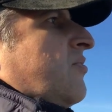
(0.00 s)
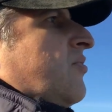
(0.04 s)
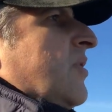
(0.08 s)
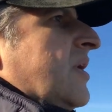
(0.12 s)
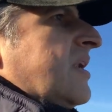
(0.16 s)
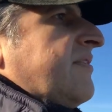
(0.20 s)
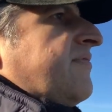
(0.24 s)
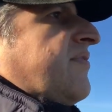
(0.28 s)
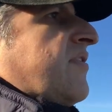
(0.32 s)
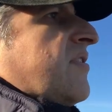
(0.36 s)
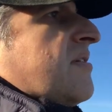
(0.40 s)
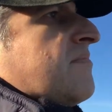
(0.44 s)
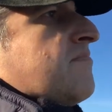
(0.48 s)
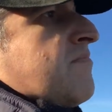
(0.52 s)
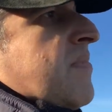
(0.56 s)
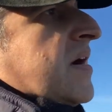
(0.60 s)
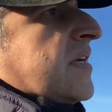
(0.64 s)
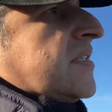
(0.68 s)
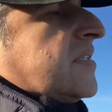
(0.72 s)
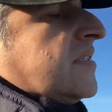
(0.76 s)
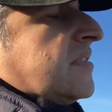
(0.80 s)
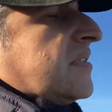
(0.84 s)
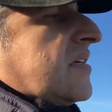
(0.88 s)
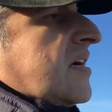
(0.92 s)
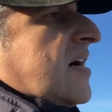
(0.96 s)
waiting for the
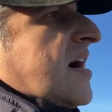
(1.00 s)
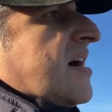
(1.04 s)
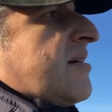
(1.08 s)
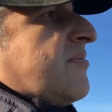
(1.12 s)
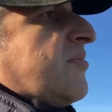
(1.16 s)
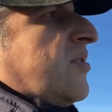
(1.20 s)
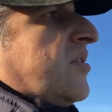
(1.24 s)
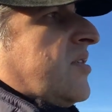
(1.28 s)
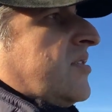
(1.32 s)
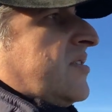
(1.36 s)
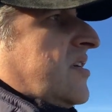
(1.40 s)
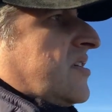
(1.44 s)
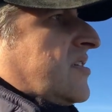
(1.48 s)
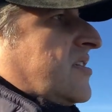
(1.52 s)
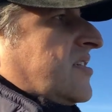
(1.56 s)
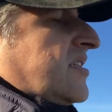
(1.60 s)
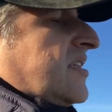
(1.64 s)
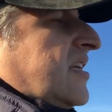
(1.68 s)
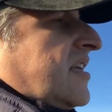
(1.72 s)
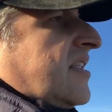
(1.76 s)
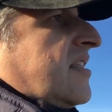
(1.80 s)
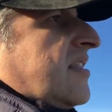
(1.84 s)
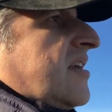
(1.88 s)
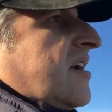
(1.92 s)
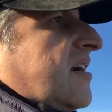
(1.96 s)
bus to come, or
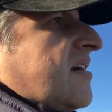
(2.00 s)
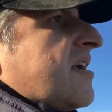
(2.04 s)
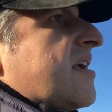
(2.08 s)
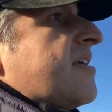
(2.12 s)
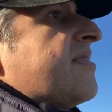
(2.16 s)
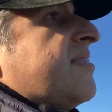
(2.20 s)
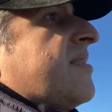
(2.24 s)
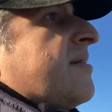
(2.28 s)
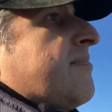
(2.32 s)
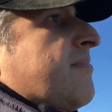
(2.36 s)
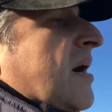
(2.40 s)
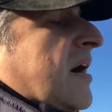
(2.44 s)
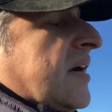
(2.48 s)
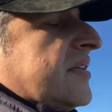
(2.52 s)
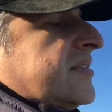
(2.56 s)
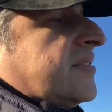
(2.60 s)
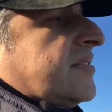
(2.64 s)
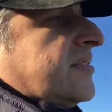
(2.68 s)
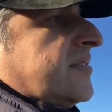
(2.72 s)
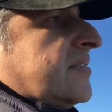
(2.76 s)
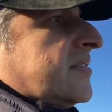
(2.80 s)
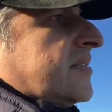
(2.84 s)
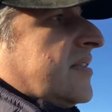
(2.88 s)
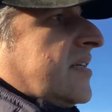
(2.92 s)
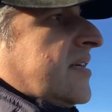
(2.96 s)
just sitting there in the bus
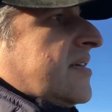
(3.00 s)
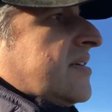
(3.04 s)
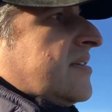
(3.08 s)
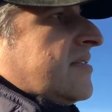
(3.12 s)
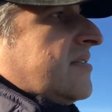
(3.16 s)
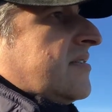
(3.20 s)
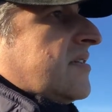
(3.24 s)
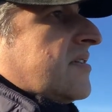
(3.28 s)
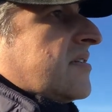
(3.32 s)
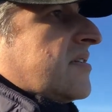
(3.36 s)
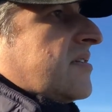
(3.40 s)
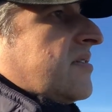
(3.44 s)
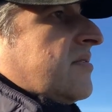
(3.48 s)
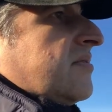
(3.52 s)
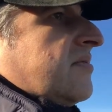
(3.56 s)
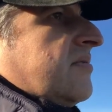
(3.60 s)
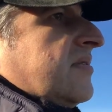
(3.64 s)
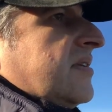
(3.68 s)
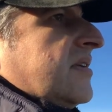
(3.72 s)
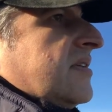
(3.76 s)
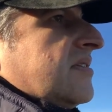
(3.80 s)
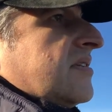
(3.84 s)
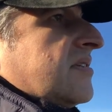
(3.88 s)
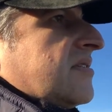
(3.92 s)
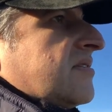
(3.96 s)
and just
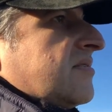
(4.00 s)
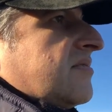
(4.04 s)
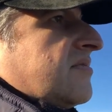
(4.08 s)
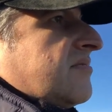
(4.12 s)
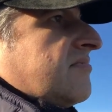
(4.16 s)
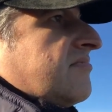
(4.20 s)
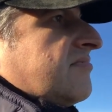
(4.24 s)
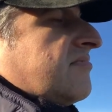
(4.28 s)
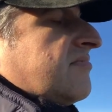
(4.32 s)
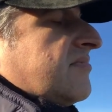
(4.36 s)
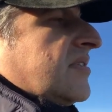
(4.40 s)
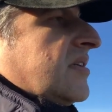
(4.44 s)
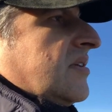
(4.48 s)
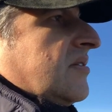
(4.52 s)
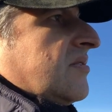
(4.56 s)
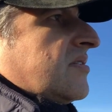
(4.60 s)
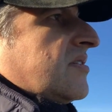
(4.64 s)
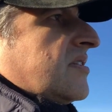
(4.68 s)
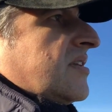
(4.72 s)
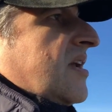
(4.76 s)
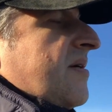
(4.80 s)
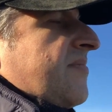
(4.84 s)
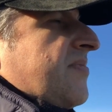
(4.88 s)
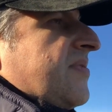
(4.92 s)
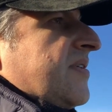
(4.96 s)
slowly just, you know,
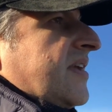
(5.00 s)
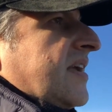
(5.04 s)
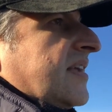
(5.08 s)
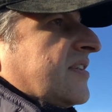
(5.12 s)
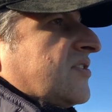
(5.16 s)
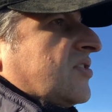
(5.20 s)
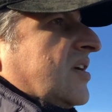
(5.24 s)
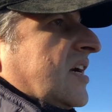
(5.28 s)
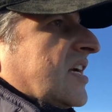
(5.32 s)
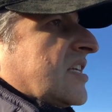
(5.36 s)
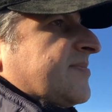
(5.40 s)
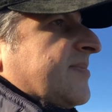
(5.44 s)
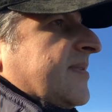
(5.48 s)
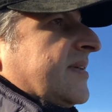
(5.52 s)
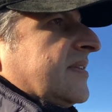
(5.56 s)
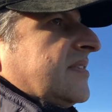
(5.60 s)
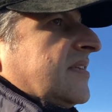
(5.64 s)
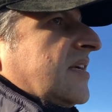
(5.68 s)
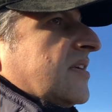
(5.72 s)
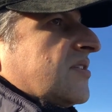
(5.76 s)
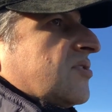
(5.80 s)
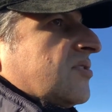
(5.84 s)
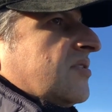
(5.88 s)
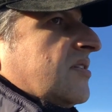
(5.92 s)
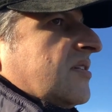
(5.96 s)
something attracts my
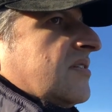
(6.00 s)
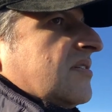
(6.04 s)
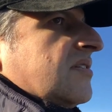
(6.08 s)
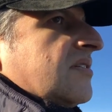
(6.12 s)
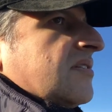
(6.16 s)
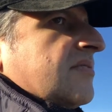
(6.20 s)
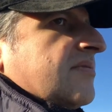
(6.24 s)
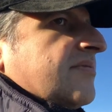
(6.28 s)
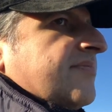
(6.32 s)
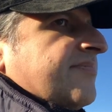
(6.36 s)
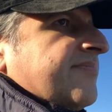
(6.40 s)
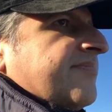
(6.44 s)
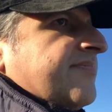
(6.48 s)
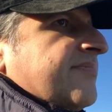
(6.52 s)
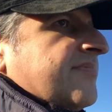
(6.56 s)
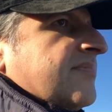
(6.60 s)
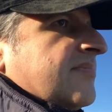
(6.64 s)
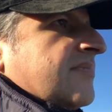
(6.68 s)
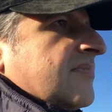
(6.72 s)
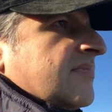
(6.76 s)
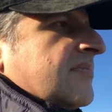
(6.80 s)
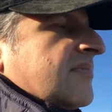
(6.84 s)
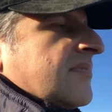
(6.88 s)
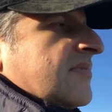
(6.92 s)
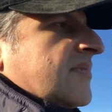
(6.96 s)
attention and just
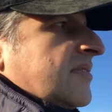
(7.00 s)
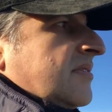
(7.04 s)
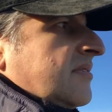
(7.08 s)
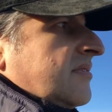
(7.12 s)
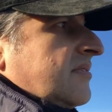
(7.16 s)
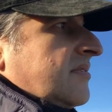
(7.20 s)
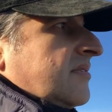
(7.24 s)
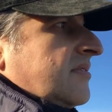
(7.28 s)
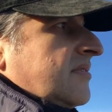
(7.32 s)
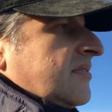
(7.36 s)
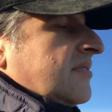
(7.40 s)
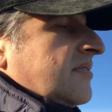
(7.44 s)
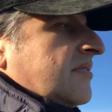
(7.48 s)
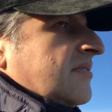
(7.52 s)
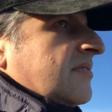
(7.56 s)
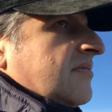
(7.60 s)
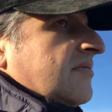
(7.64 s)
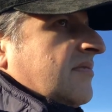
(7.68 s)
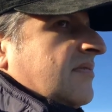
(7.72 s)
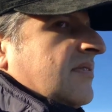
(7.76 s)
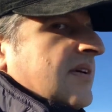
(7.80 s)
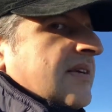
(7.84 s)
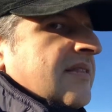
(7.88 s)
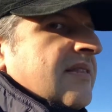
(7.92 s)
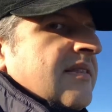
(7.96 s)

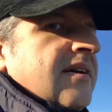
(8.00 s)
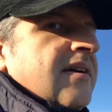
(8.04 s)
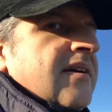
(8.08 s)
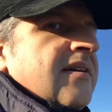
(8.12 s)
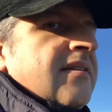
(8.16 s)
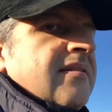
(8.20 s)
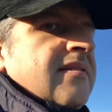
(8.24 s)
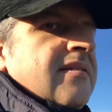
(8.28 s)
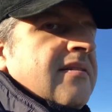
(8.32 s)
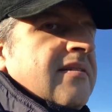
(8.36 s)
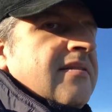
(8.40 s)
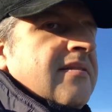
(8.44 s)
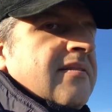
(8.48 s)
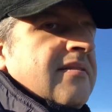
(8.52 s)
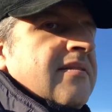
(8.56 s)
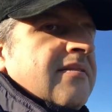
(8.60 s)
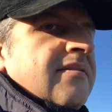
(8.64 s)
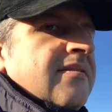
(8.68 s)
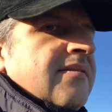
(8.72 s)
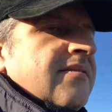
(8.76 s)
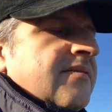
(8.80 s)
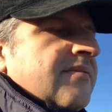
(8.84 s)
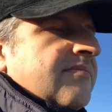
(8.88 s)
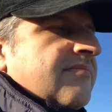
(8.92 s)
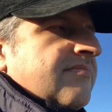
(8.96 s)
go like that. And I
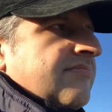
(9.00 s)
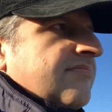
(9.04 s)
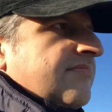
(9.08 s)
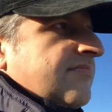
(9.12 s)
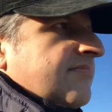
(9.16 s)
just,